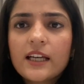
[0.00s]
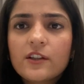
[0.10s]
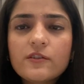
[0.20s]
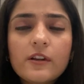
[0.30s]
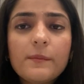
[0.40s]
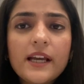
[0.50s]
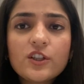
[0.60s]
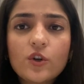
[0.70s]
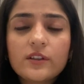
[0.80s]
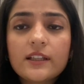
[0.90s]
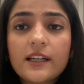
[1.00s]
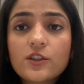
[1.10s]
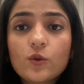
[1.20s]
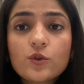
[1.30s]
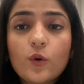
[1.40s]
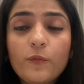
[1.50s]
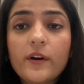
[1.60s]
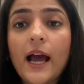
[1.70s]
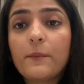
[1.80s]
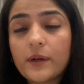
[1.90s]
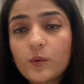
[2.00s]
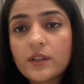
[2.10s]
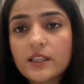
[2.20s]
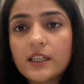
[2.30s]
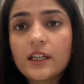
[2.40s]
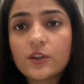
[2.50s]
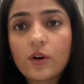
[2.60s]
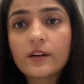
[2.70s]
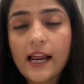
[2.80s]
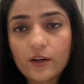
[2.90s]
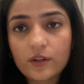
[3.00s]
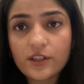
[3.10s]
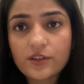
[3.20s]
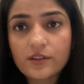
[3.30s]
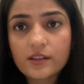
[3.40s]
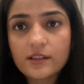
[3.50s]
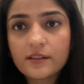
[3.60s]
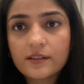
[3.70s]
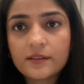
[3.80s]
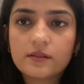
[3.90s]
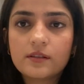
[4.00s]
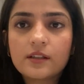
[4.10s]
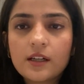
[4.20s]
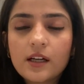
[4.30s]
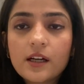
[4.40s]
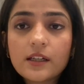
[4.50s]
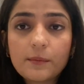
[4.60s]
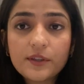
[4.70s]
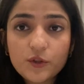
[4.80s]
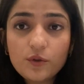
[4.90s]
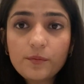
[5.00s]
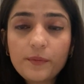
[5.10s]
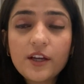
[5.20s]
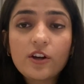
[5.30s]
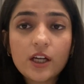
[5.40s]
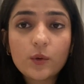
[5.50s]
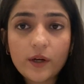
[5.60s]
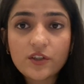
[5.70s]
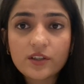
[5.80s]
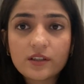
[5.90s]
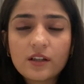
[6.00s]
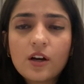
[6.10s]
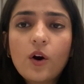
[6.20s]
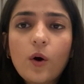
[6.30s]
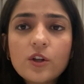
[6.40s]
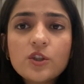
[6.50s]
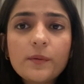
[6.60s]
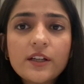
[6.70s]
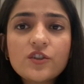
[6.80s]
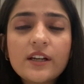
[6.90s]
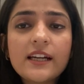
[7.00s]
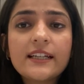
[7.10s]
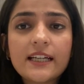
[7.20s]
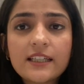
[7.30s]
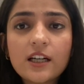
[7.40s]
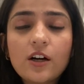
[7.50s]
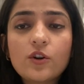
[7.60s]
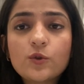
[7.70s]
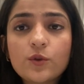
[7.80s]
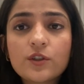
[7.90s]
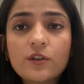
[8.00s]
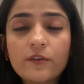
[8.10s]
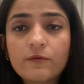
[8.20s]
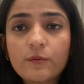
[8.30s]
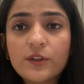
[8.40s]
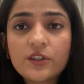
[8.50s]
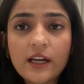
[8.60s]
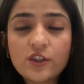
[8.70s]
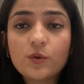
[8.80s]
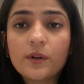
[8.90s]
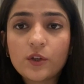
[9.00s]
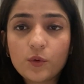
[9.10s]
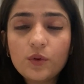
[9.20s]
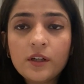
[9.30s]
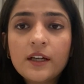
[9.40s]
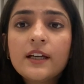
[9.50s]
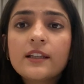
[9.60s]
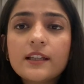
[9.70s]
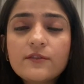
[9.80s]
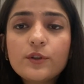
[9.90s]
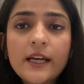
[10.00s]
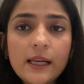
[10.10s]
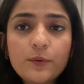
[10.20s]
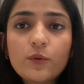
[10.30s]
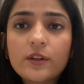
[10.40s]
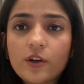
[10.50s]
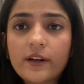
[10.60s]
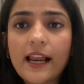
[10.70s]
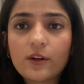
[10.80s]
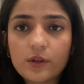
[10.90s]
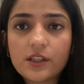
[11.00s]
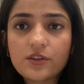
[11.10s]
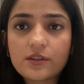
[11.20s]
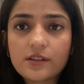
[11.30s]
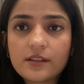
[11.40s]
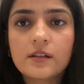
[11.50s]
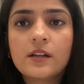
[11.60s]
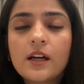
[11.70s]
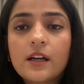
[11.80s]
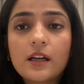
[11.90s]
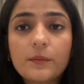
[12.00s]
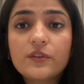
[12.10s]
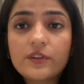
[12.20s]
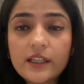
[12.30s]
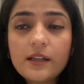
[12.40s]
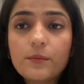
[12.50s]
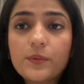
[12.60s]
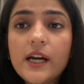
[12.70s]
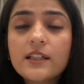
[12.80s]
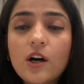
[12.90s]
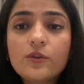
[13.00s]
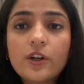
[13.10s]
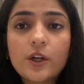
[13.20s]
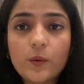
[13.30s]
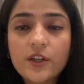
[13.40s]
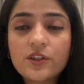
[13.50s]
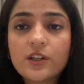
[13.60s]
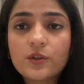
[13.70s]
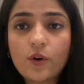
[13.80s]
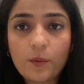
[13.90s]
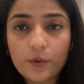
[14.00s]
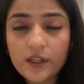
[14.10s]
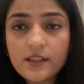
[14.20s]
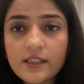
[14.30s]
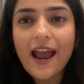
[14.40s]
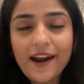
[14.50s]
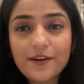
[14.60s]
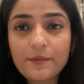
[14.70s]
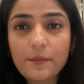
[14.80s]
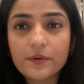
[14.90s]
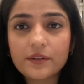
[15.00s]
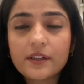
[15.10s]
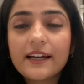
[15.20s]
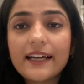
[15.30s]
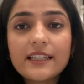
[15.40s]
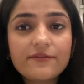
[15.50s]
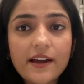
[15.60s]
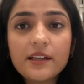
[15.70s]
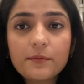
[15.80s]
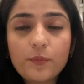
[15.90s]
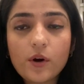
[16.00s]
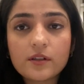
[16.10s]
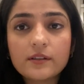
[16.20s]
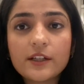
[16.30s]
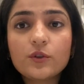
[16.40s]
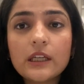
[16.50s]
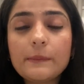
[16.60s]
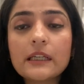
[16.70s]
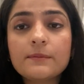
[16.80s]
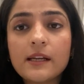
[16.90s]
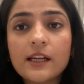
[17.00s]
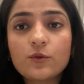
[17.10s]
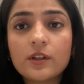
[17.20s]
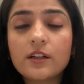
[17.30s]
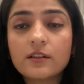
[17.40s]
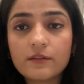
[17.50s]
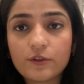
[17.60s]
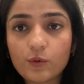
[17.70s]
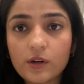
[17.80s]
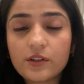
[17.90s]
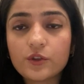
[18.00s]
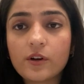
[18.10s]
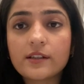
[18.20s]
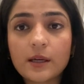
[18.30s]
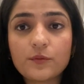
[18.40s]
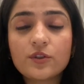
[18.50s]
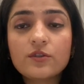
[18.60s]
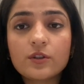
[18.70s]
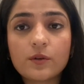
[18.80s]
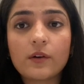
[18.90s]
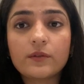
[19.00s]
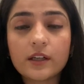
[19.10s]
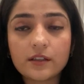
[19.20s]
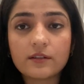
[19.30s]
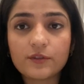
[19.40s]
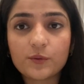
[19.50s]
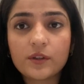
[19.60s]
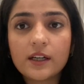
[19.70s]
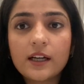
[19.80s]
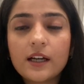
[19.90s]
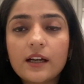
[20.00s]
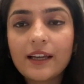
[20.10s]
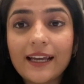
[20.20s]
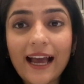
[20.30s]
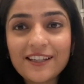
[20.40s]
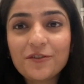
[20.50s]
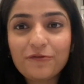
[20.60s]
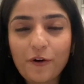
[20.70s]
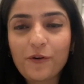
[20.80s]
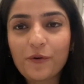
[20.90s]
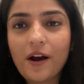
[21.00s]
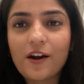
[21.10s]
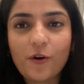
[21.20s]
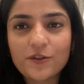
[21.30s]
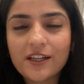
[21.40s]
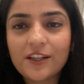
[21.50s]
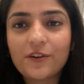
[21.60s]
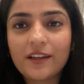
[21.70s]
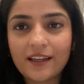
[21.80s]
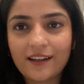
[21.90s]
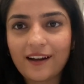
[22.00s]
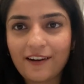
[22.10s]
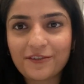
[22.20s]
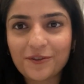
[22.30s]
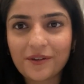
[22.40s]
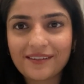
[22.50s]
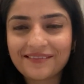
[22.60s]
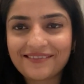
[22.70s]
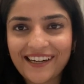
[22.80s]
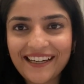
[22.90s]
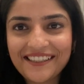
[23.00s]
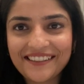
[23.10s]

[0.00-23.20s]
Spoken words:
This will make sure that there is no scope for ambiguity in your calculations. Number two, make your equation. Also mention any data or sources of information that you may know. This would help you with your calculations. Number three, break down your equation into components. And remember, it's very important that you keep explaining to the interviewer your assumptions throughout the interview. He has to follow how logically you're thinking after all, right?